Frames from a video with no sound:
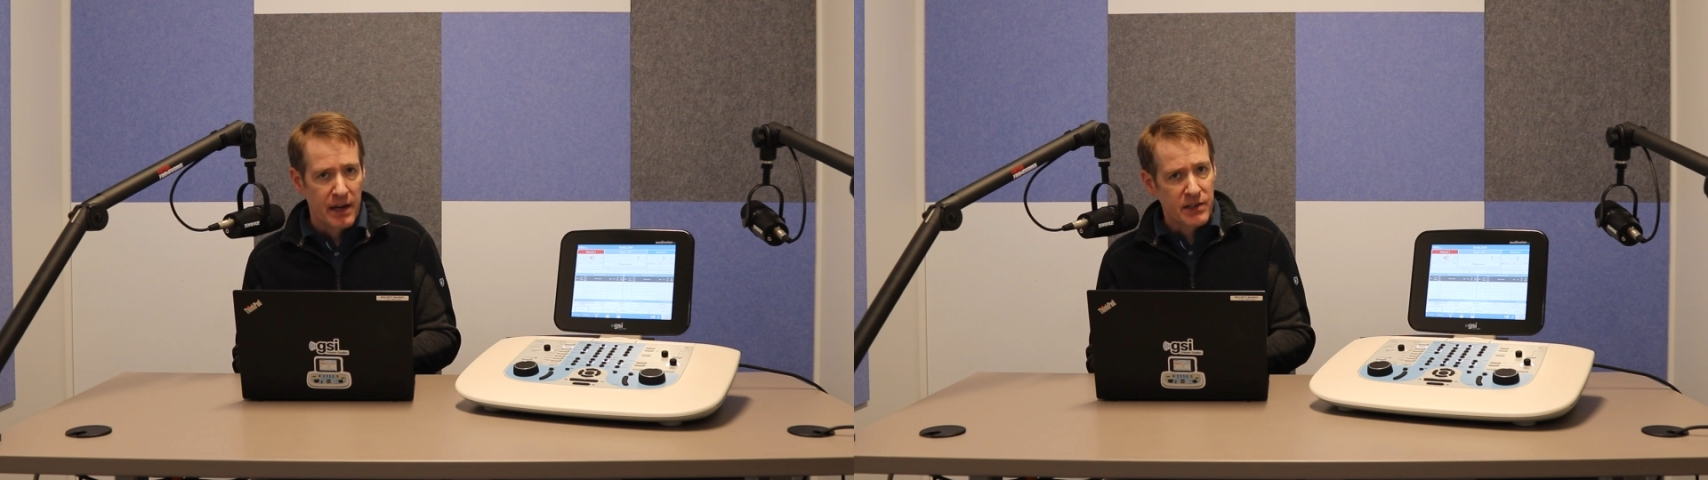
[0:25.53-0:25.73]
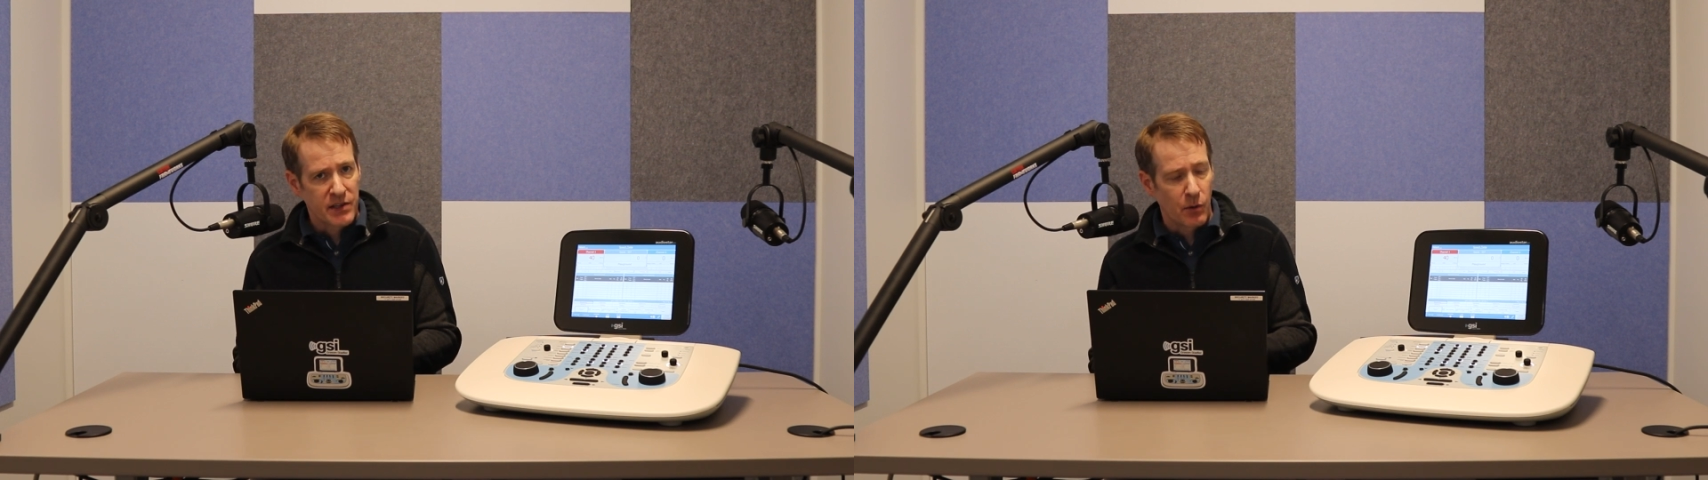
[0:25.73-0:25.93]

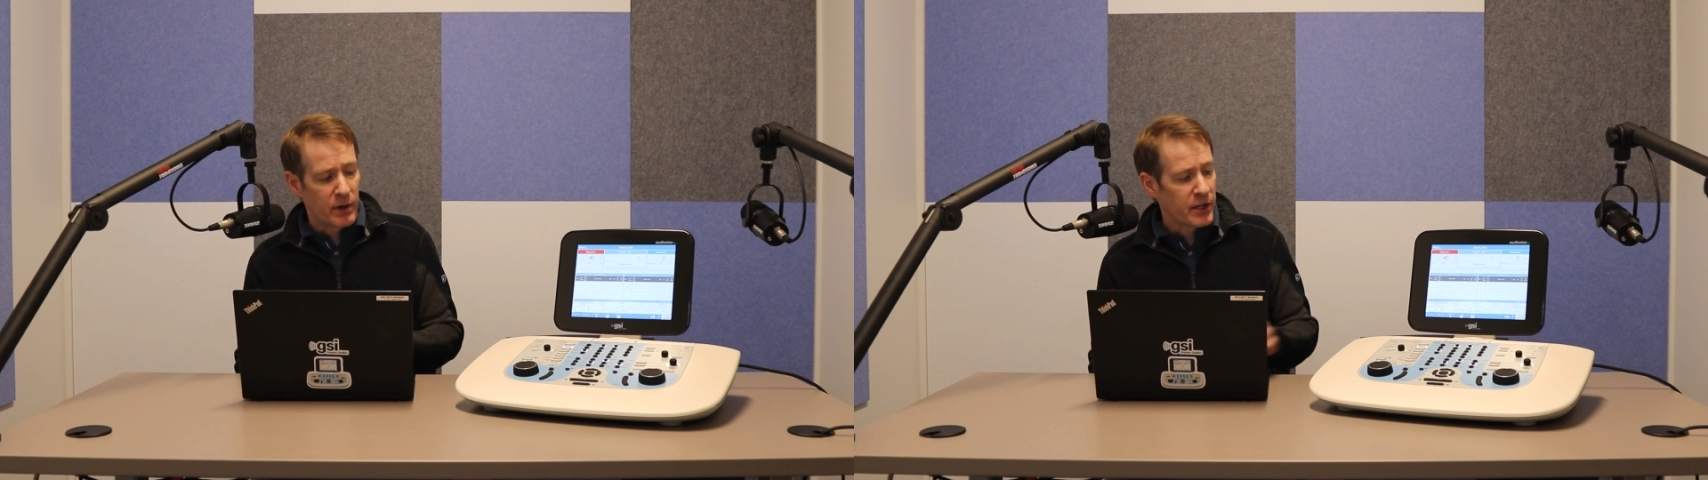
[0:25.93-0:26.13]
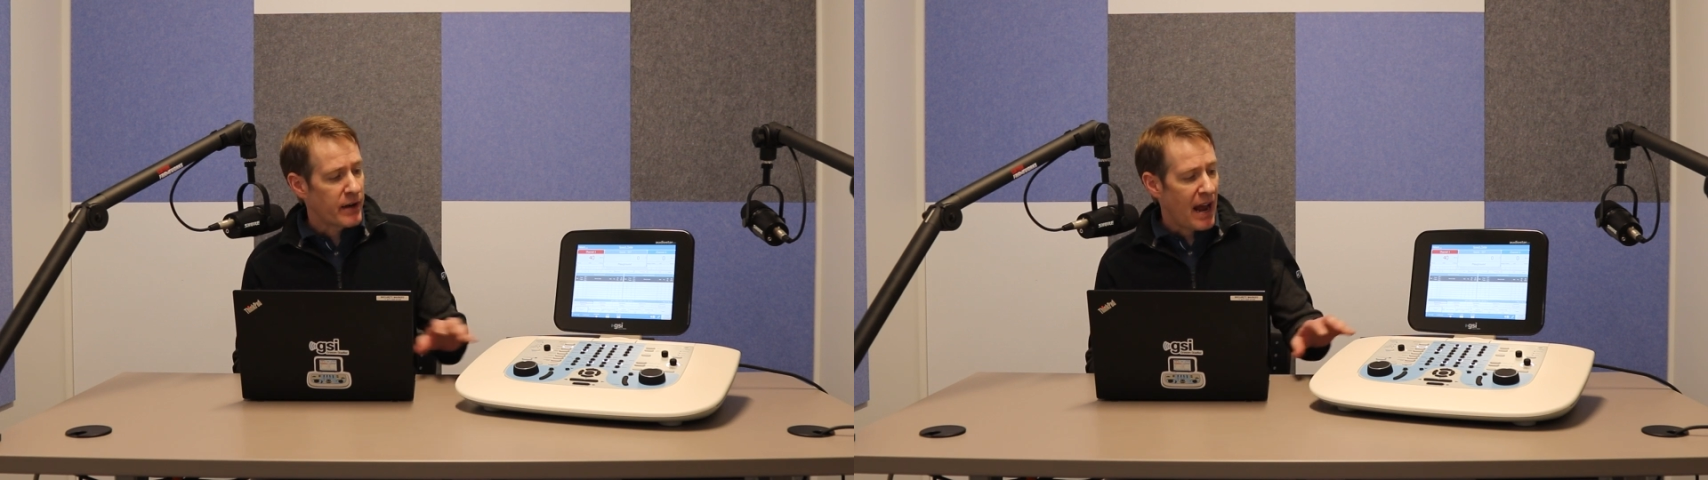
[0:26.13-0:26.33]
So
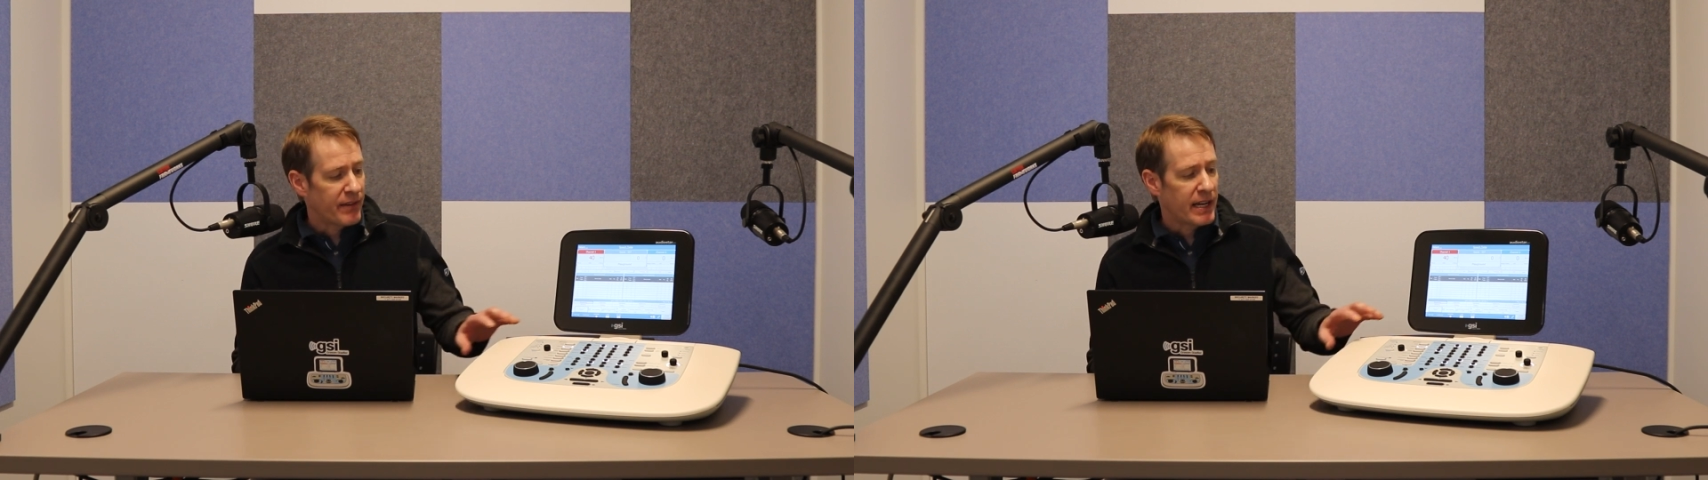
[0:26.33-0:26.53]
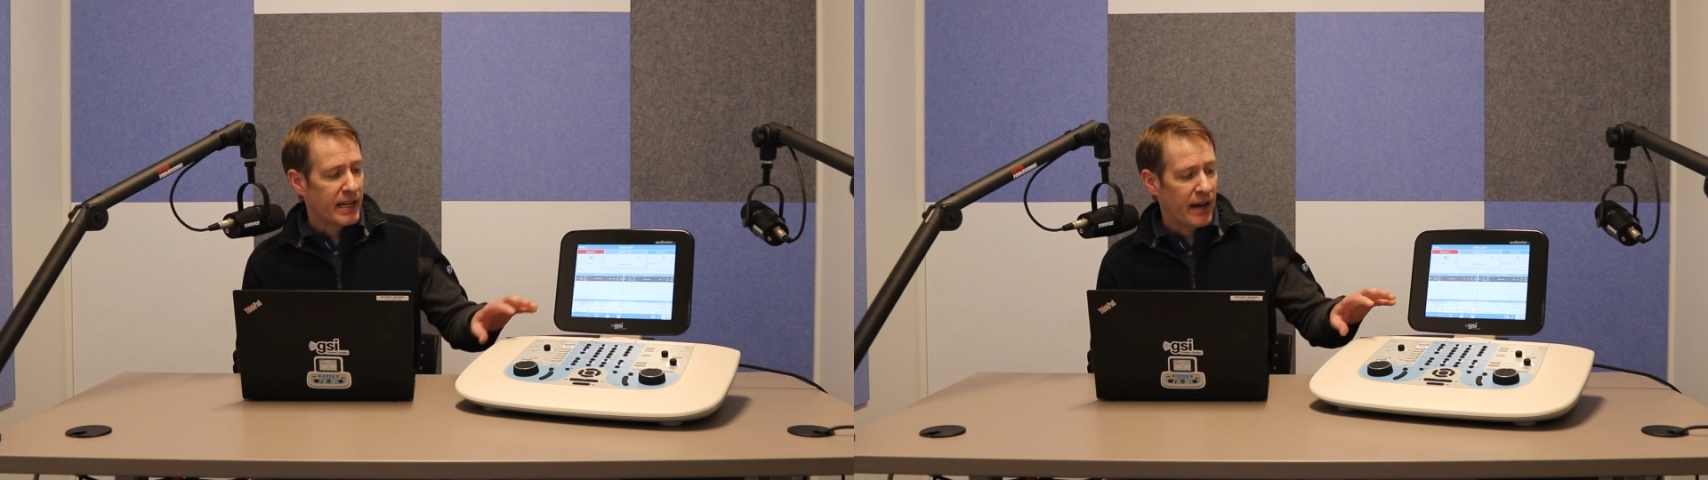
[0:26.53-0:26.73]
when you're
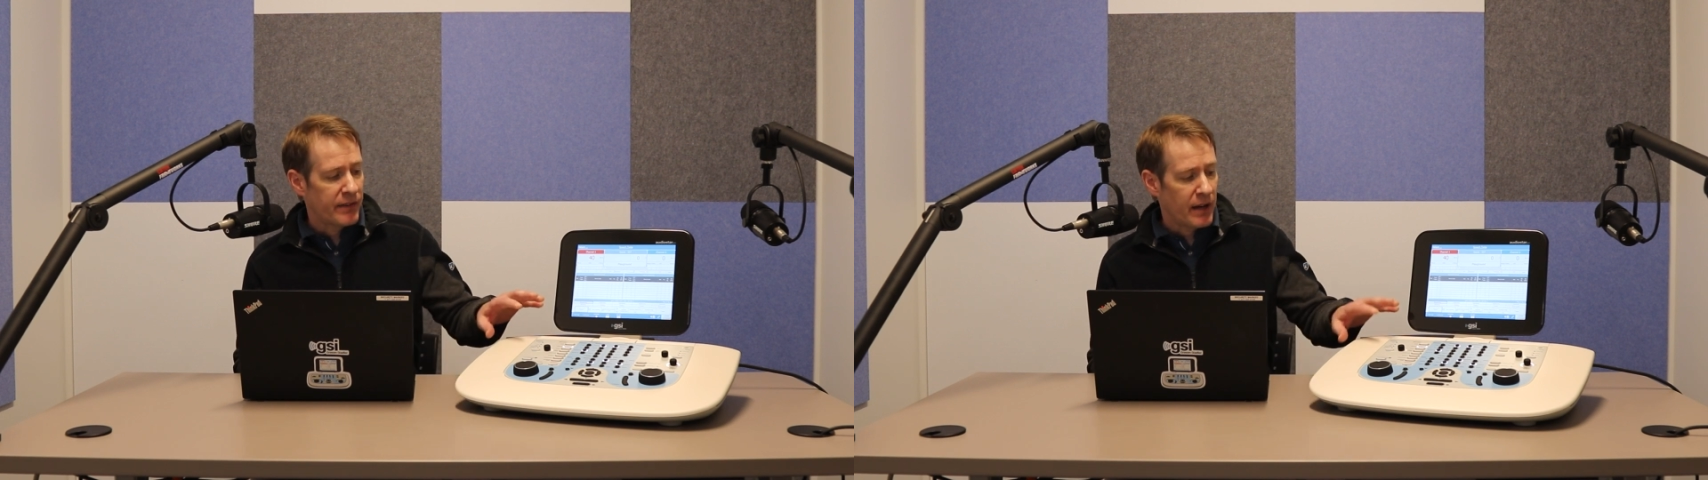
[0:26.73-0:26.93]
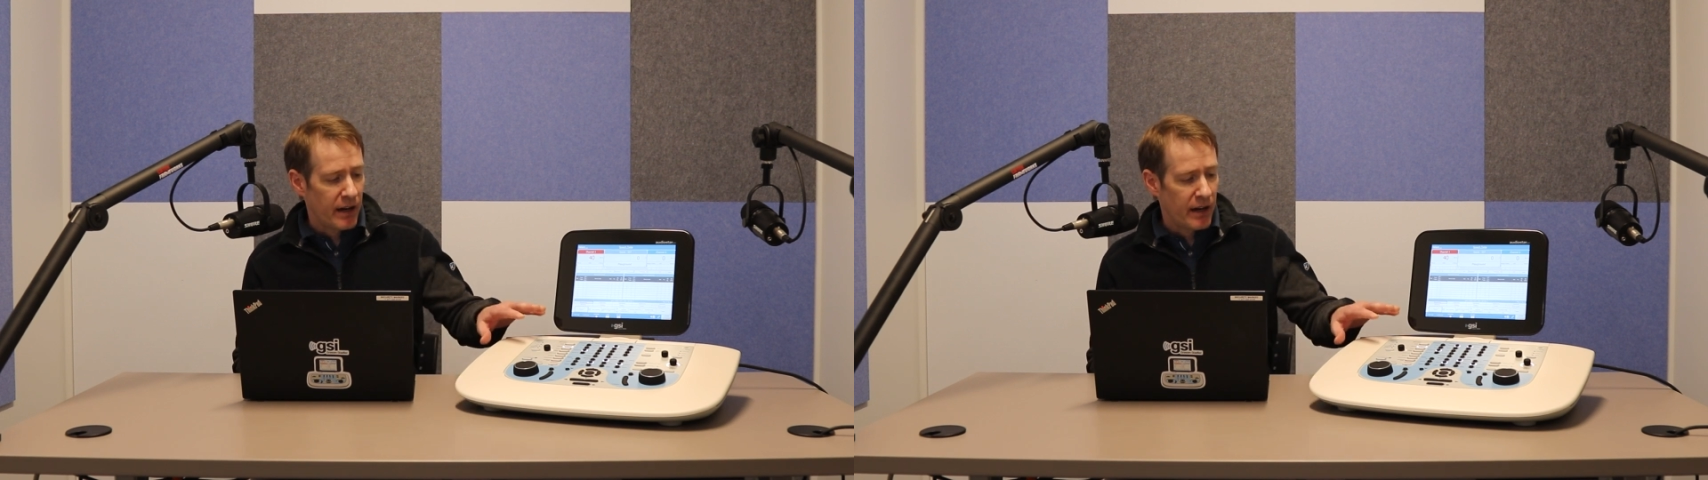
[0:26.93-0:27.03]
navigating on the